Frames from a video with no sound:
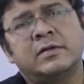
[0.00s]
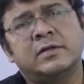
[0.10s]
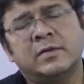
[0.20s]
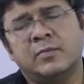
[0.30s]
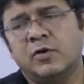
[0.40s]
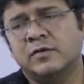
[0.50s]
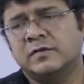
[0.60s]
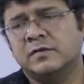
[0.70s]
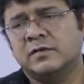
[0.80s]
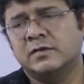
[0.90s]
the
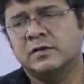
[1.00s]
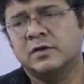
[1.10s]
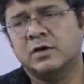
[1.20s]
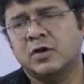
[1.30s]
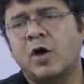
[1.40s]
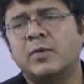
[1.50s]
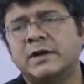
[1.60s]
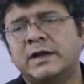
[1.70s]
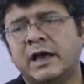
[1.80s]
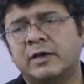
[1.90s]
most
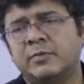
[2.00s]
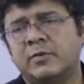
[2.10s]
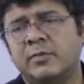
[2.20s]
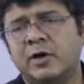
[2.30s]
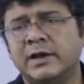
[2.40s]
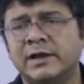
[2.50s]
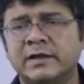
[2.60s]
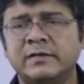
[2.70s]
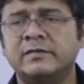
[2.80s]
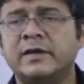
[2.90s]
common type of
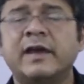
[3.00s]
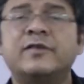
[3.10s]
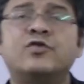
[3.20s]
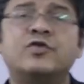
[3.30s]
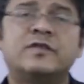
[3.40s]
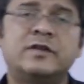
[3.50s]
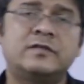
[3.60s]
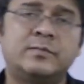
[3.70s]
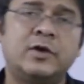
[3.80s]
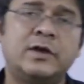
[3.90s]
boiling is
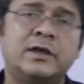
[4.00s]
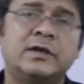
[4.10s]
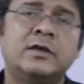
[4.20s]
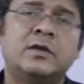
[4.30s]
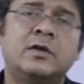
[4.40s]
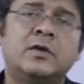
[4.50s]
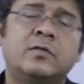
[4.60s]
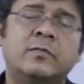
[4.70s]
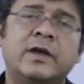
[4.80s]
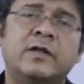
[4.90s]
heterogeneous boiling,
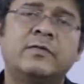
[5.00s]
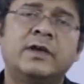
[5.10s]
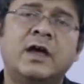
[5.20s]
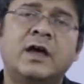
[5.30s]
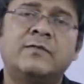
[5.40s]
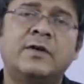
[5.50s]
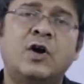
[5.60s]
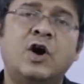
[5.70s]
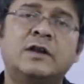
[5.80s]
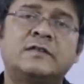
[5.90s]
where we have a
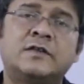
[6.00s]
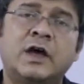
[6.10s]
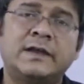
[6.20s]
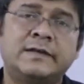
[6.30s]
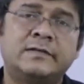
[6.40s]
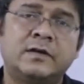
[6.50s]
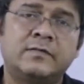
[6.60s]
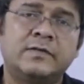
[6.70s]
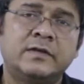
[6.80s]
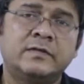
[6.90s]
hot solid
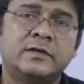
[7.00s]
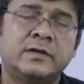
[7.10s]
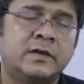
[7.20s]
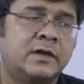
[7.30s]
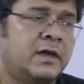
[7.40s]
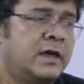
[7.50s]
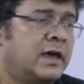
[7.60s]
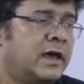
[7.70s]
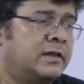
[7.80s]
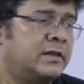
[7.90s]
surface.
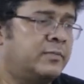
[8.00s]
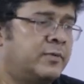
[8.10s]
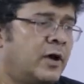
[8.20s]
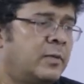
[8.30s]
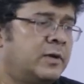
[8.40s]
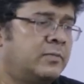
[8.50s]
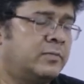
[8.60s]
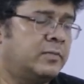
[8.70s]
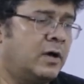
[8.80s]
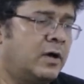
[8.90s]
And the
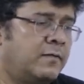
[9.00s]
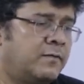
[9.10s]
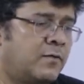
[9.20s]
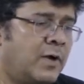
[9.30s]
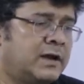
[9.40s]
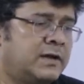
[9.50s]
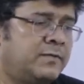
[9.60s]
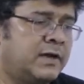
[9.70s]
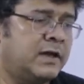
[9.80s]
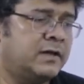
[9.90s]
problem of
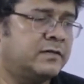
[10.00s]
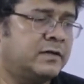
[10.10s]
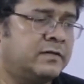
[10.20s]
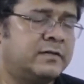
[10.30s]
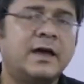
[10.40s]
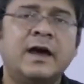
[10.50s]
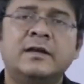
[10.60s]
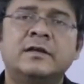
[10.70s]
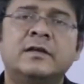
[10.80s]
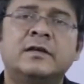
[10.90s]
quantification is that